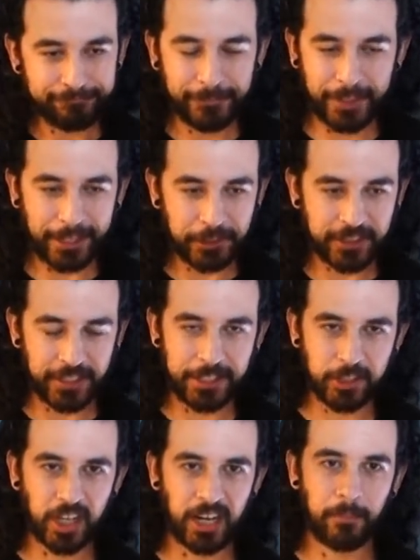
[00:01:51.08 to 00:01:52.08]
not just an
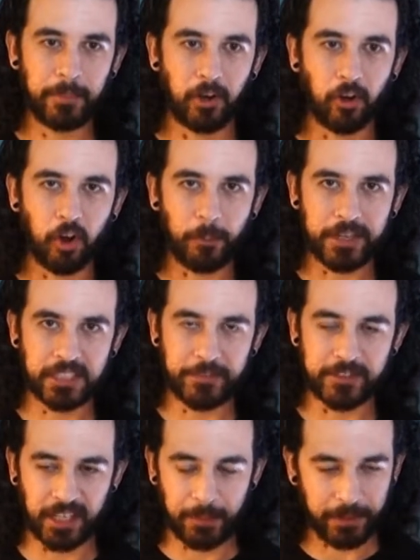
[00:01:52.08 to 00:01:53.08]
Instagram about all my stuff.
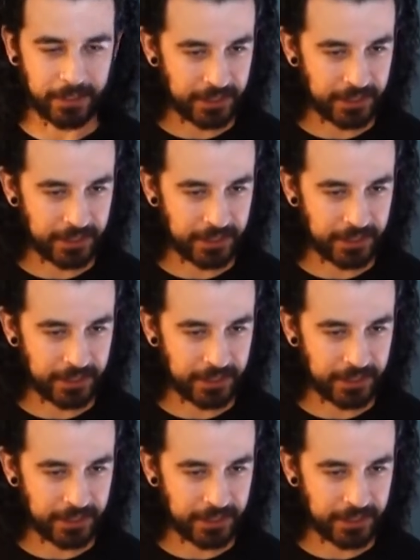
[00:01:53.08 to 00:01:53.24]
It's gonna be a